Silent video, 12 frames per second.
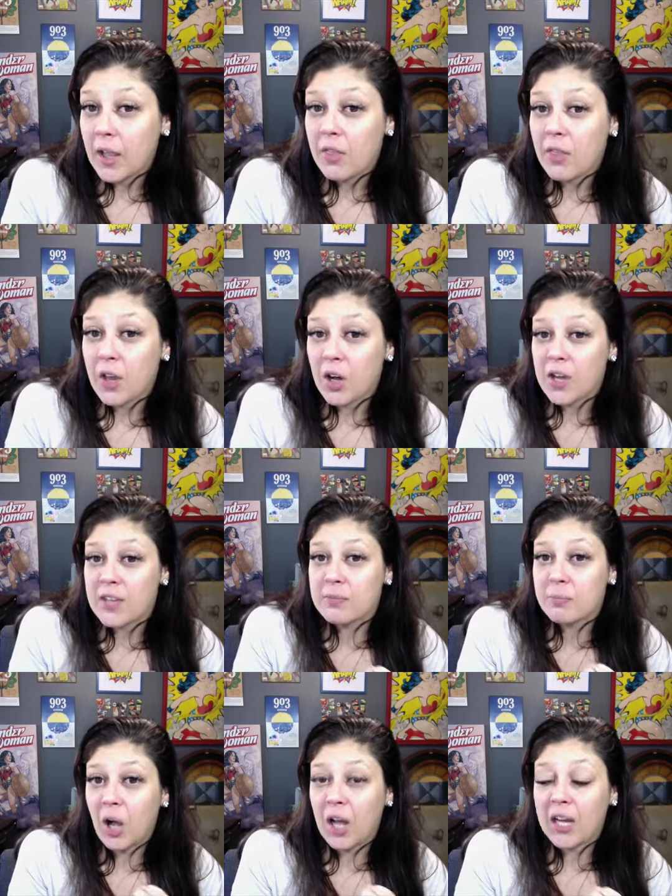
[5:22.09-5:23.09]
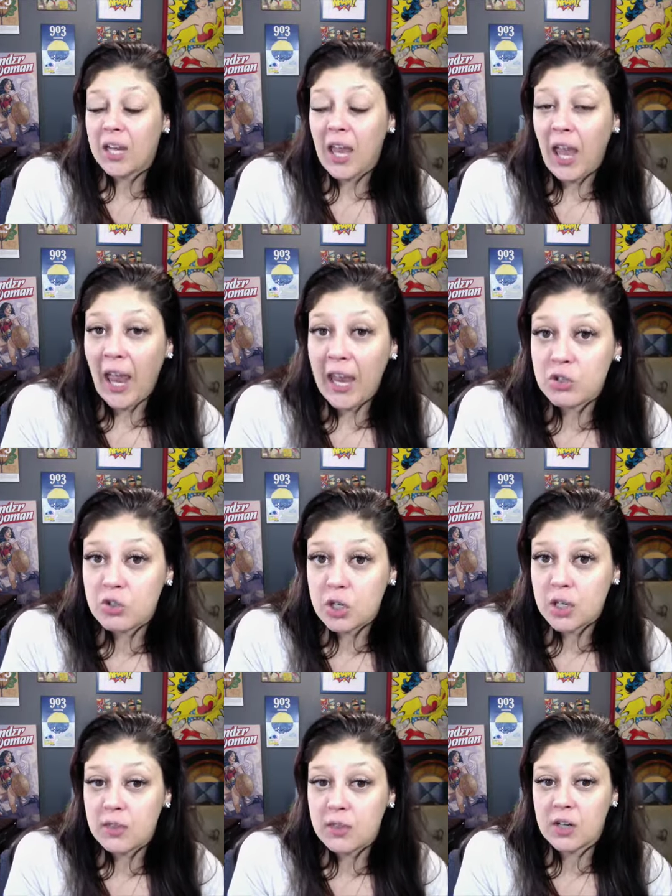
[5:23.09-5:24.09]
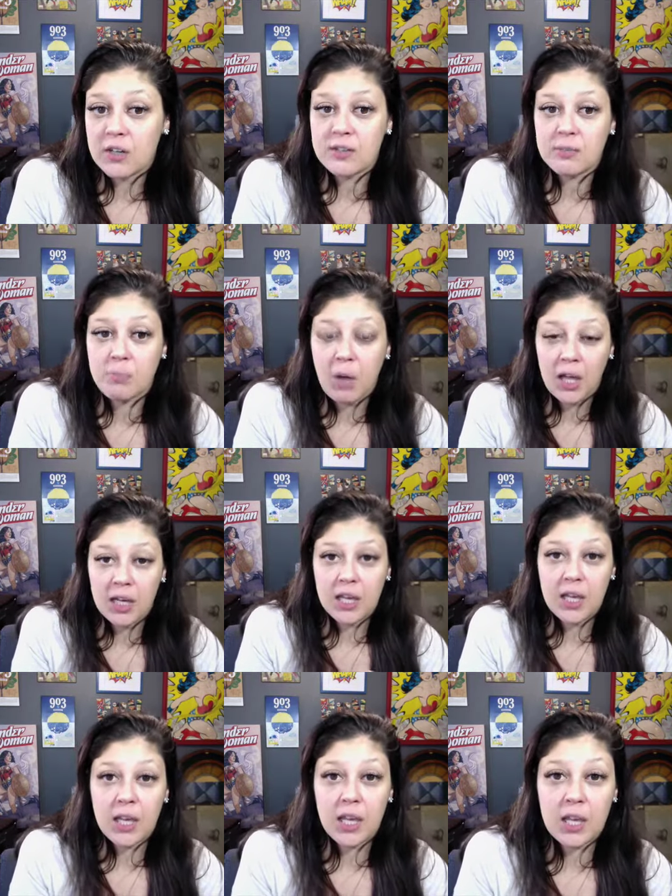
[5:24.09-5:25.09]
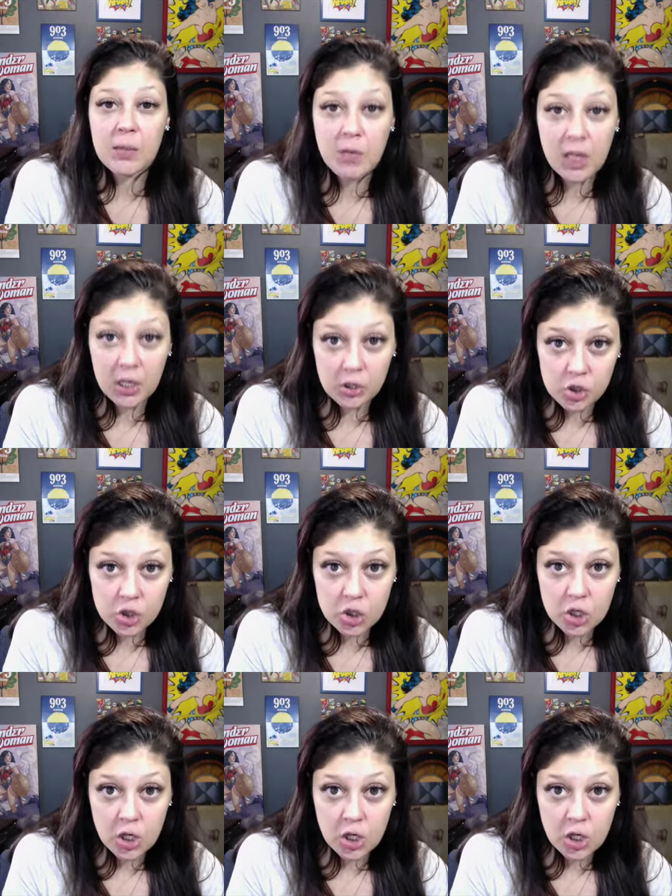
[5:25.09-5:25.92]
There is body hatred. There is body image